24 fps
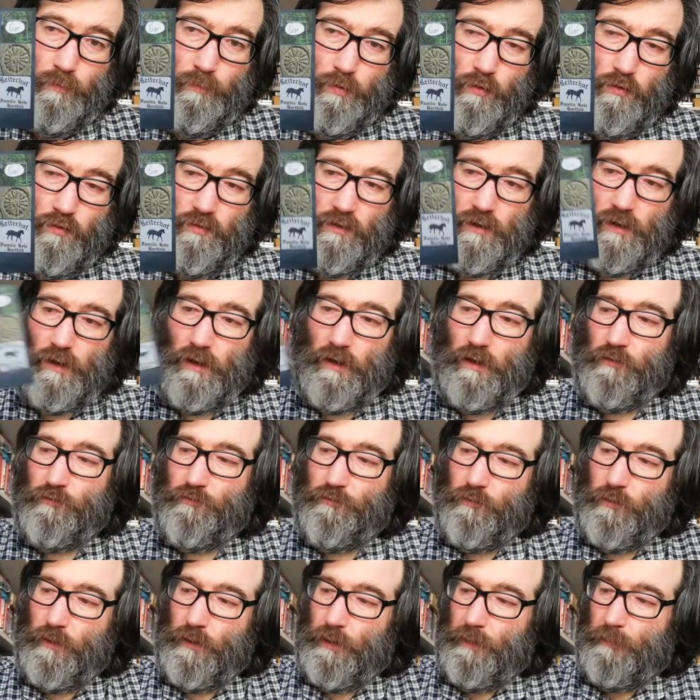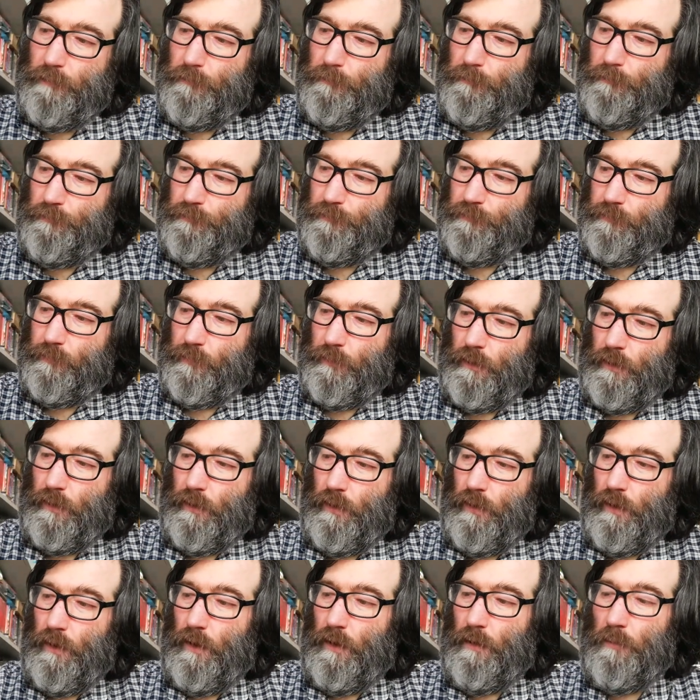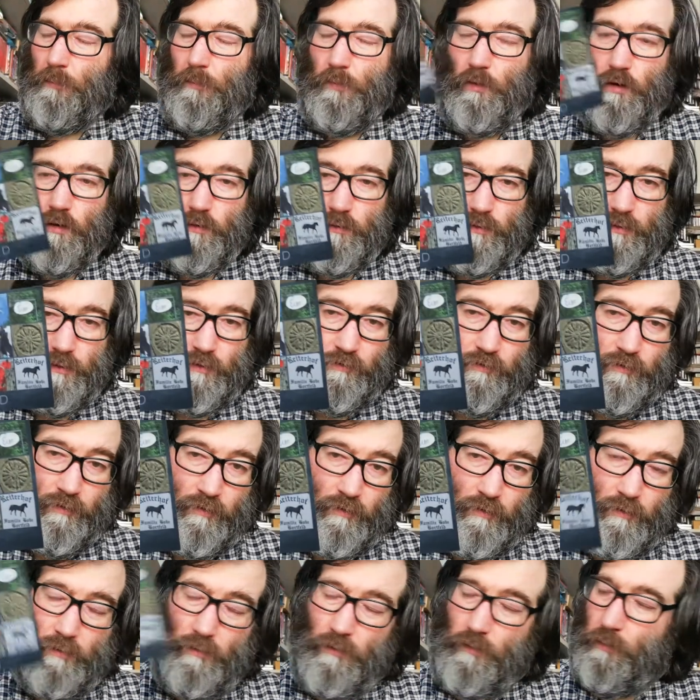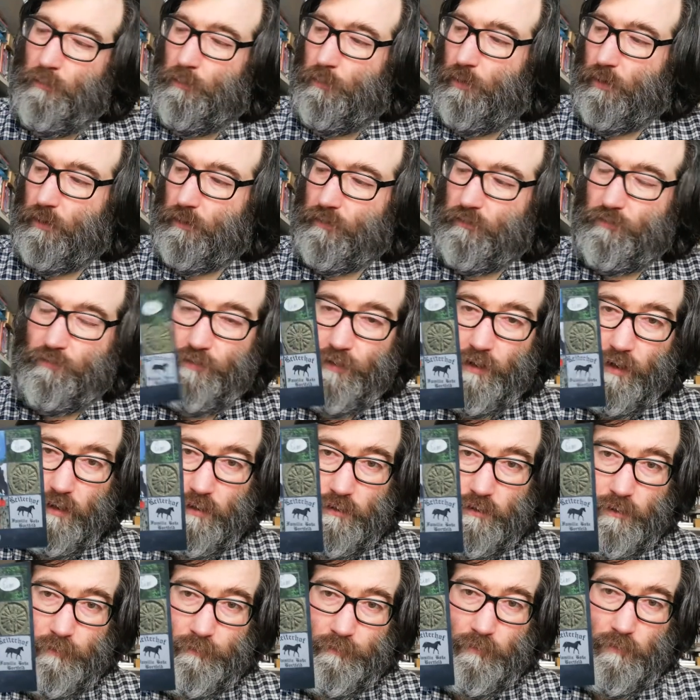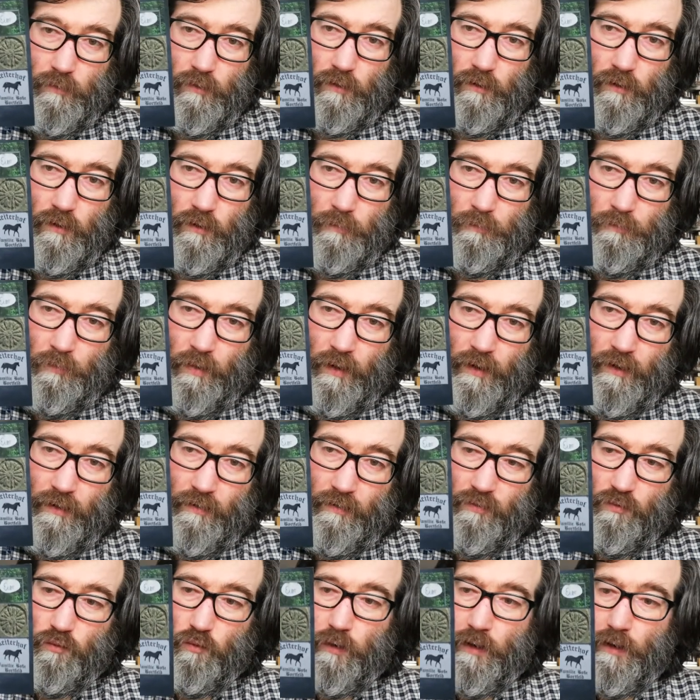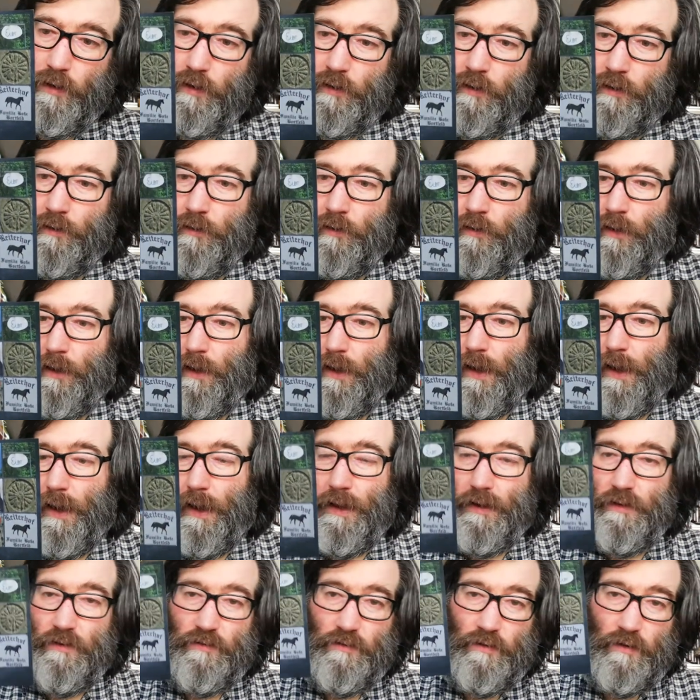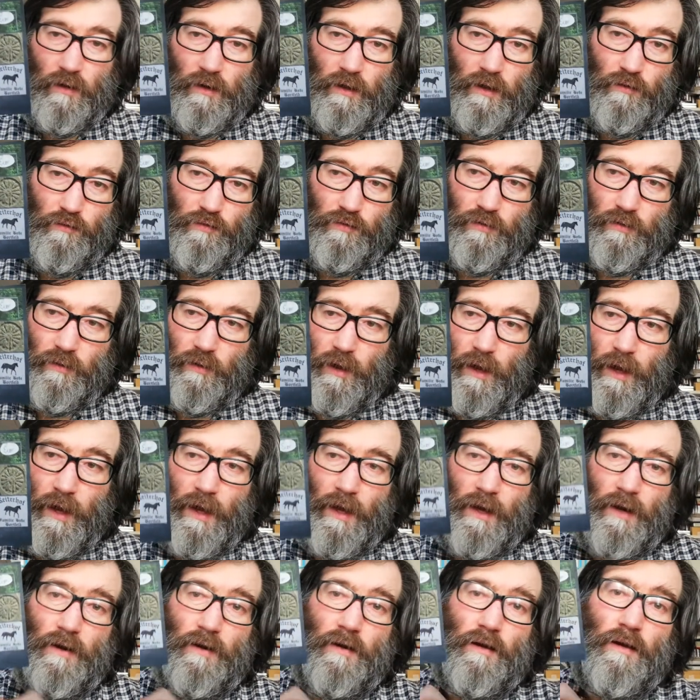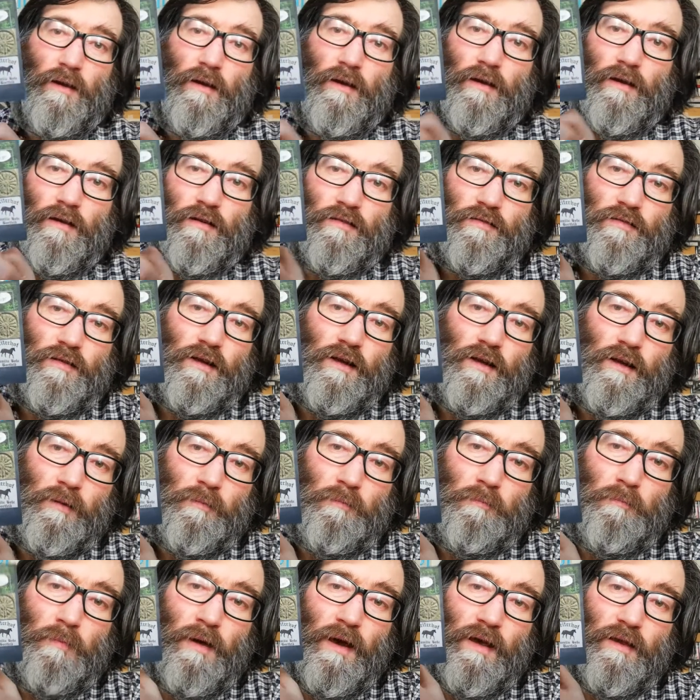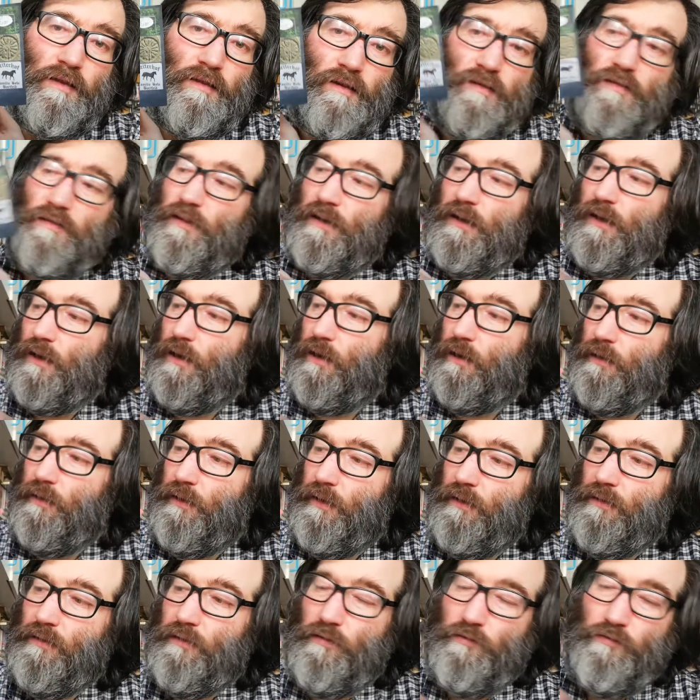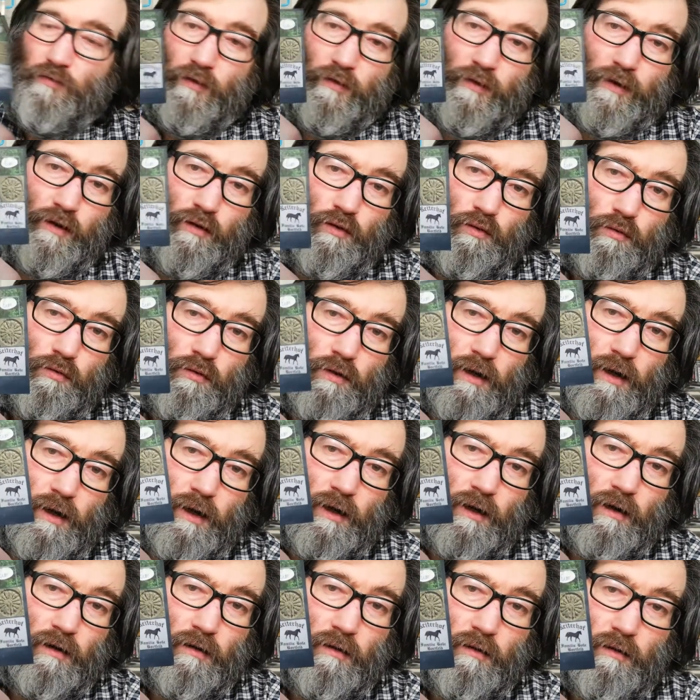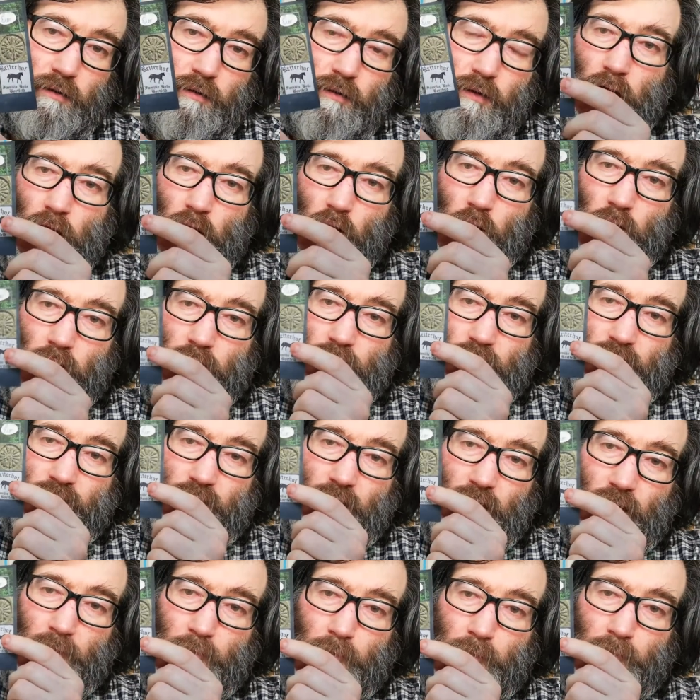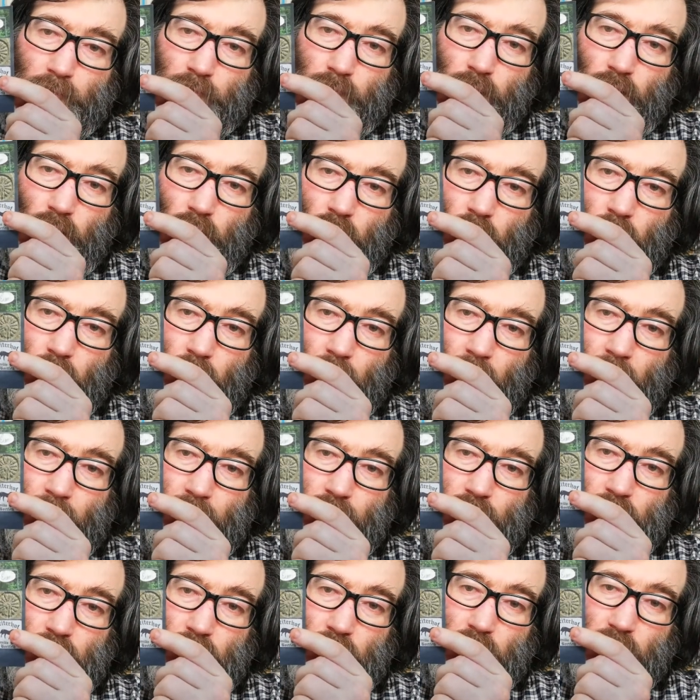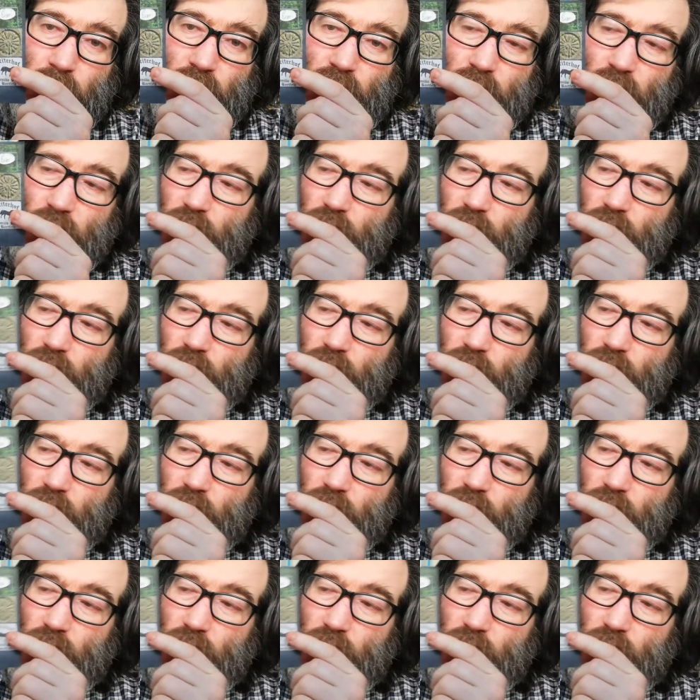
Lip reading: postcard from Bortfeld, the place where Anja lives, and she made this card. It's a very cool card with some items